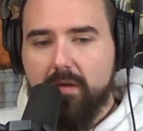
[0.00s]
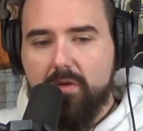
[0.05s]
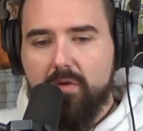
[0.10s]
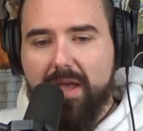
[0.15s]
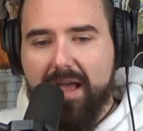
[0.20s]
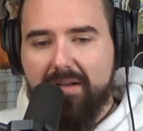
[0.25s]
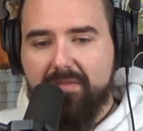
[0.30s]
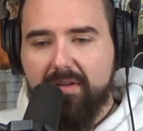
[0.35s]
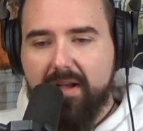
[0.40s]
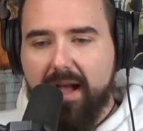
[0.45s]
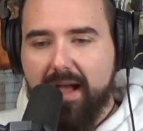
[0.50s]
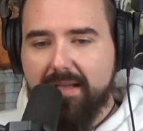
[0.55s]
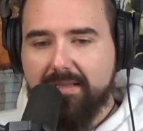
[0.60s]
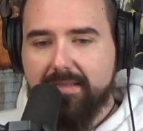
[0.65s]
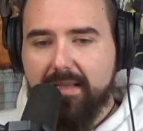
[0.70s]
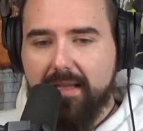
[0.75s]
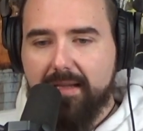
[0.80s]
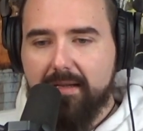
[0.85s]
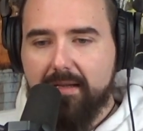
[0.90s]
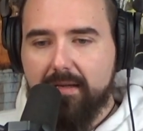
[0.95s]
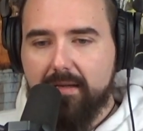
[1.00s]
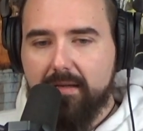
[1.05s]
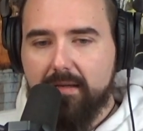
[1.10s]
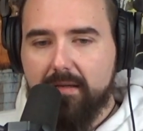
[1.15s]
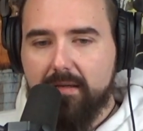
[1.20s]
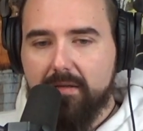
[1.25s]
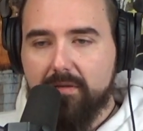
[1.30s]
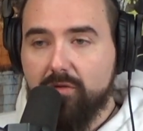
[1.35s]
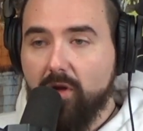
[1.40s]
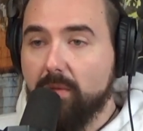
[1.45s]
You have guys like
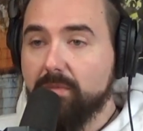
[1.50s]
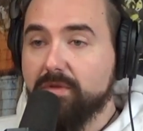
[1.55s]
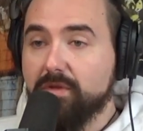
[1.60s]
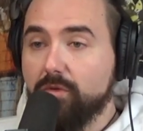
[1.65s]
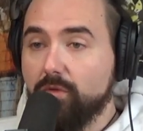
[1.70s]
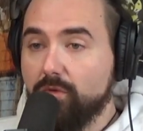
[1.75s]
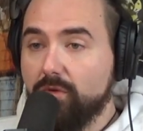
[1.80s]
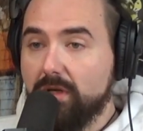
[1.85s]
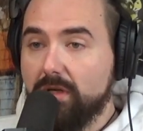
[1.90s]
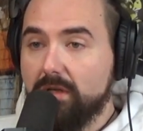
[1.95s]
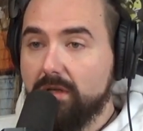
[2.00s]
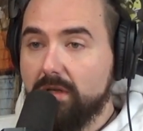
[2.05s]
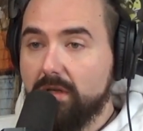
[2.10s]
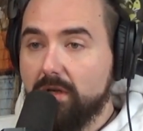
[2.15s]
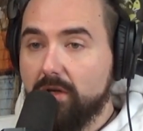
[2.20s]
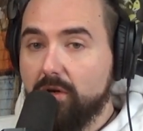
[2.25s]
Tom Segura,